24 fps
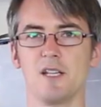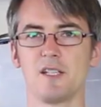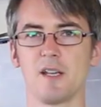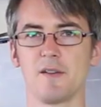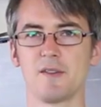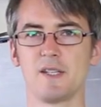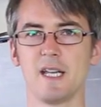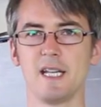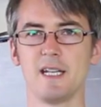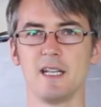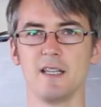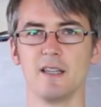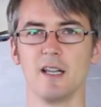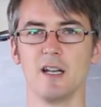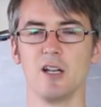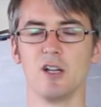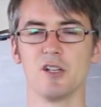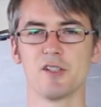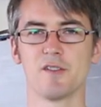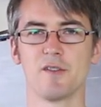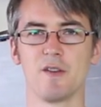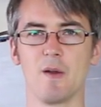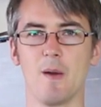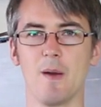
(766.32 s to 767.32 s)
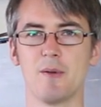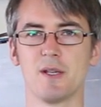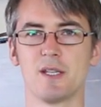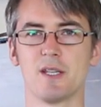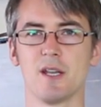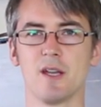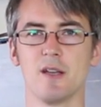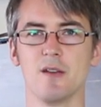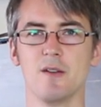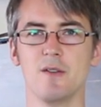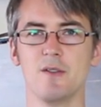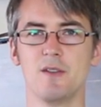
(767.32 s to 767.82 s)
As I've said in the last few
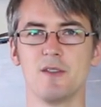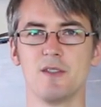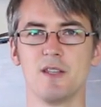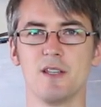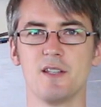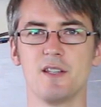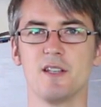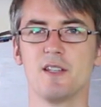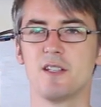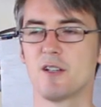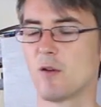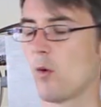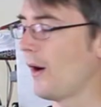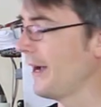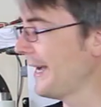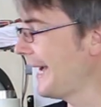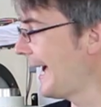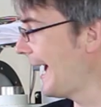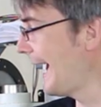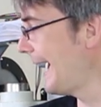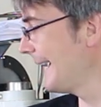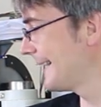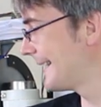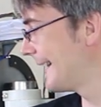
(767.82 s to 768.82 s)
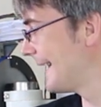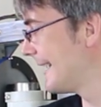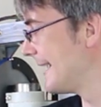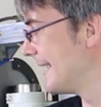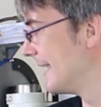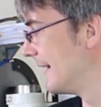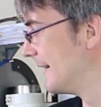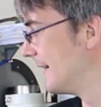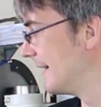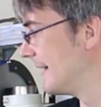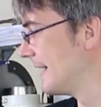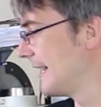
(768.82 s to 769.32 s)
episodes, this is quite
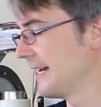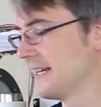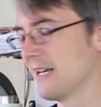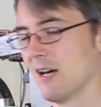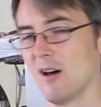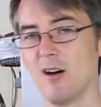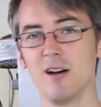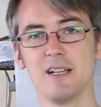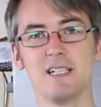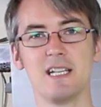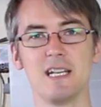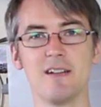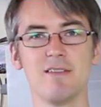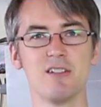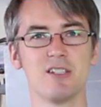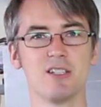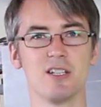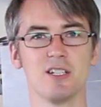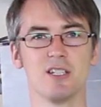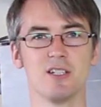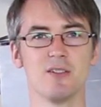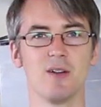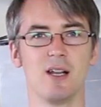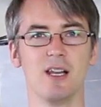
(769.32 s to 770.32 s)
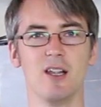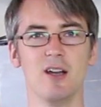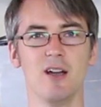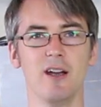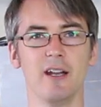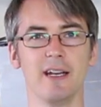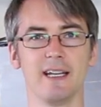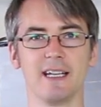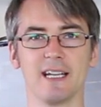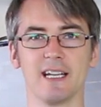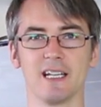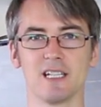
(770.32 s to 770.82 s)
hacky, and the idea is to do a
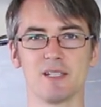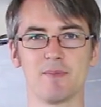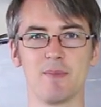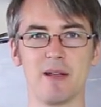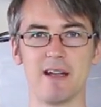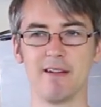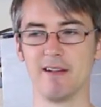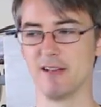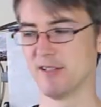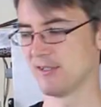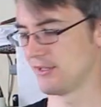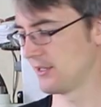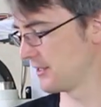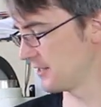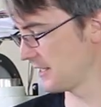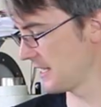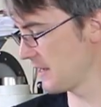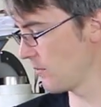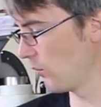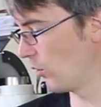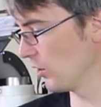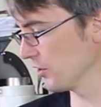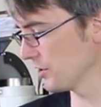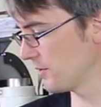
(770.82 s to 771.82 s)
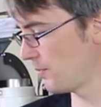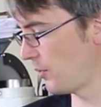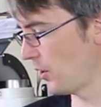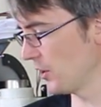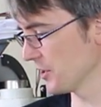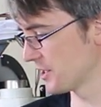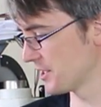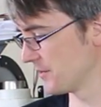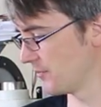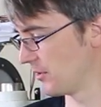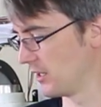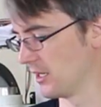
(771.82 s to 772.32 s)
learning experience to see what's
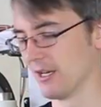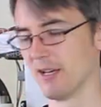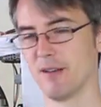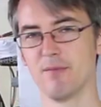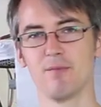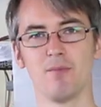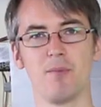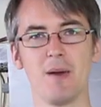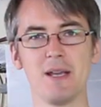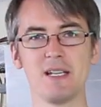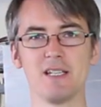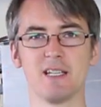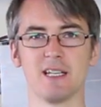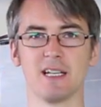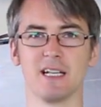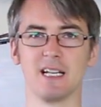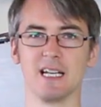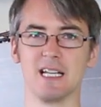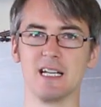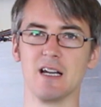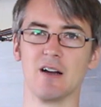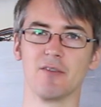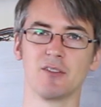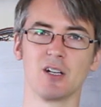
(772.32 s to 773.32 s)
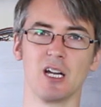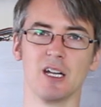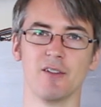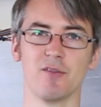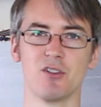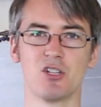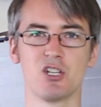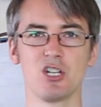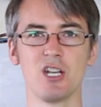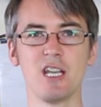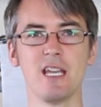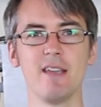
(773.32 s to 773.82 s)
possible, and basically I've kind
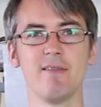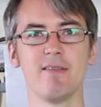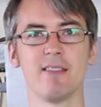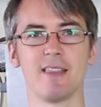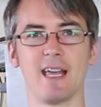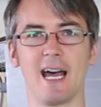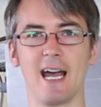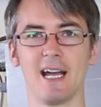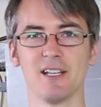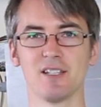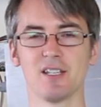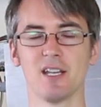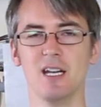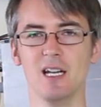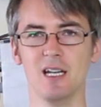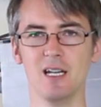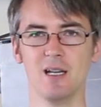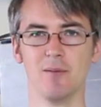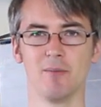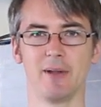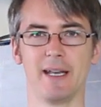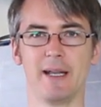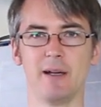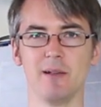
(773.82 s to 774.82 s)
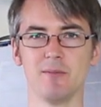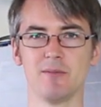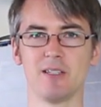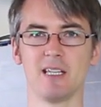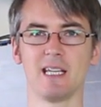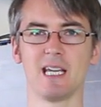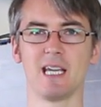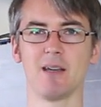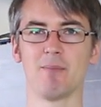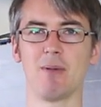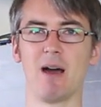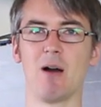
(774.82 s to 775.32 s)
of achieved that. But now I'm
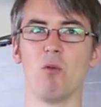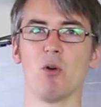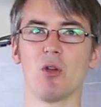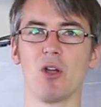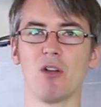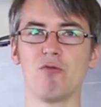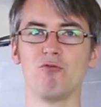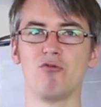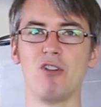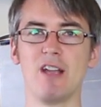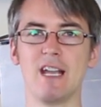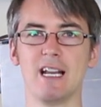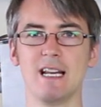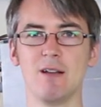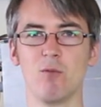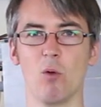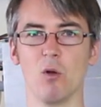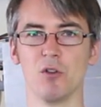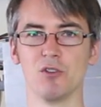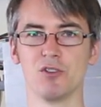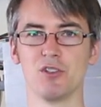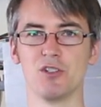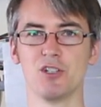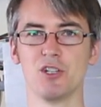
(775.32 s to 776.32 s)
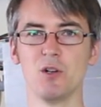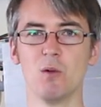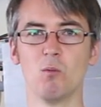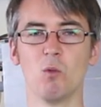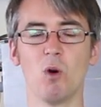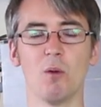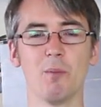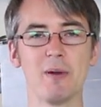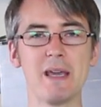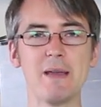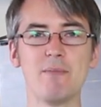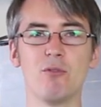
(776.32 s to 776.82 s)
thinking about what I really want to do and
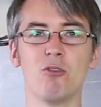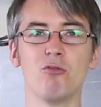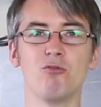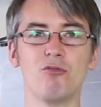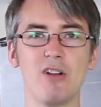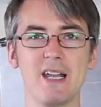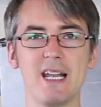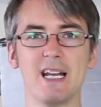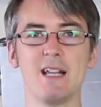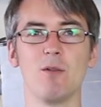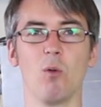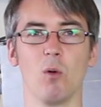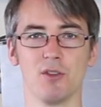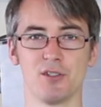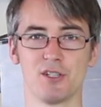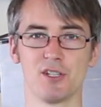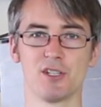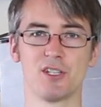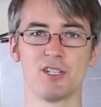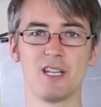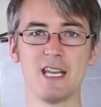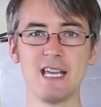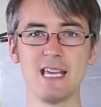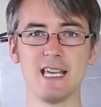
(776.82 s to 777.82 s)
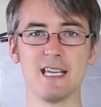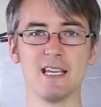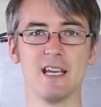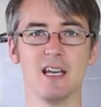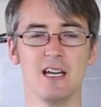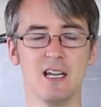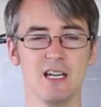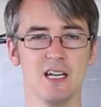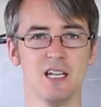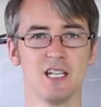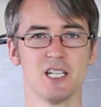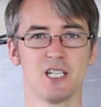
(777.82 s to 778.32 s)
what people really want to see.
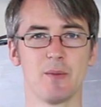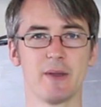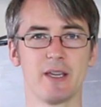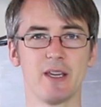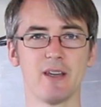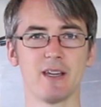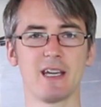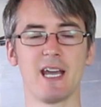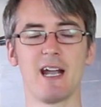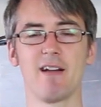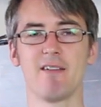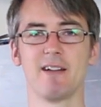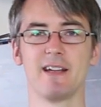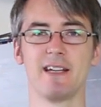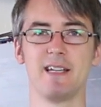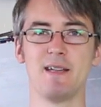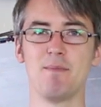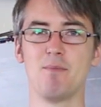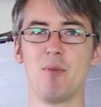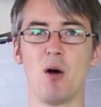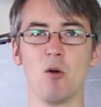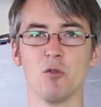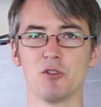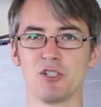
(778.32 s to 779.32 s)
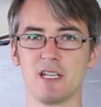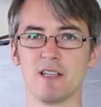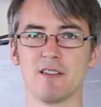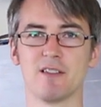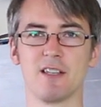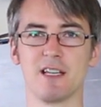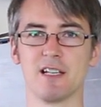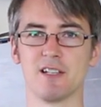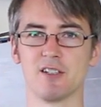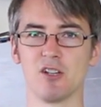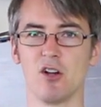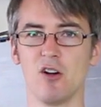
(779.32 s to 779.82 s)
So we could carry bolting
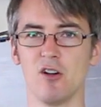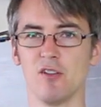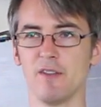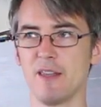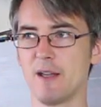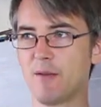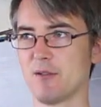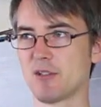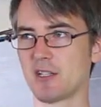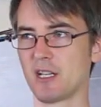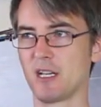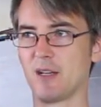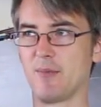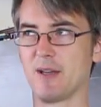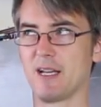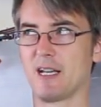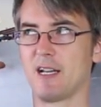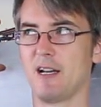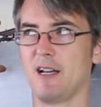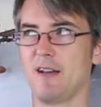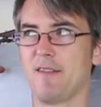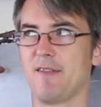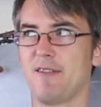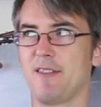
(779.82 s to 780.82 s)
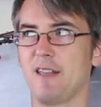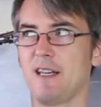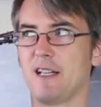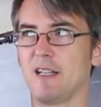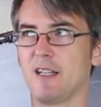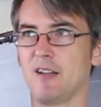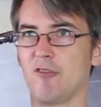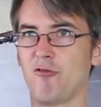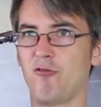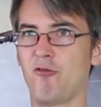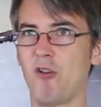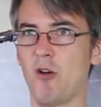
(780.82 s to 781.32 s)
things on. There was going to be a kind of thing
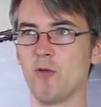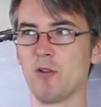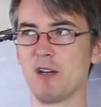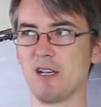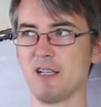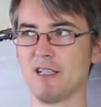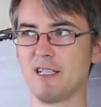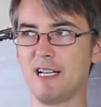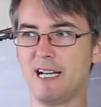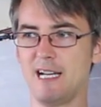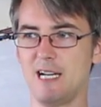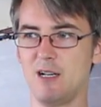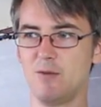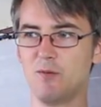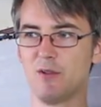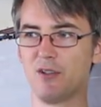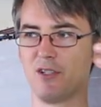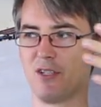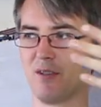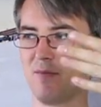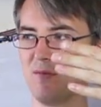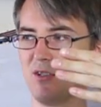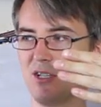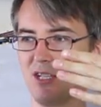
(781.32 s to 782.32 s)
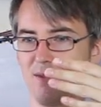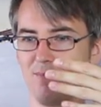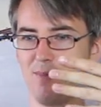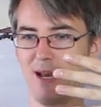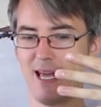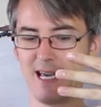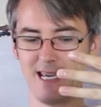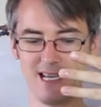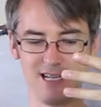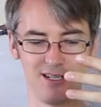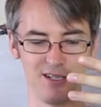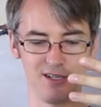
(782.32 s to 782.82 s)
that folded down with some
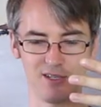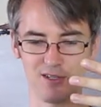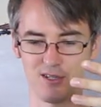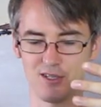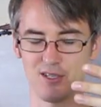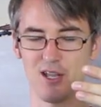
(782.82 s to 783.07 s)
displays and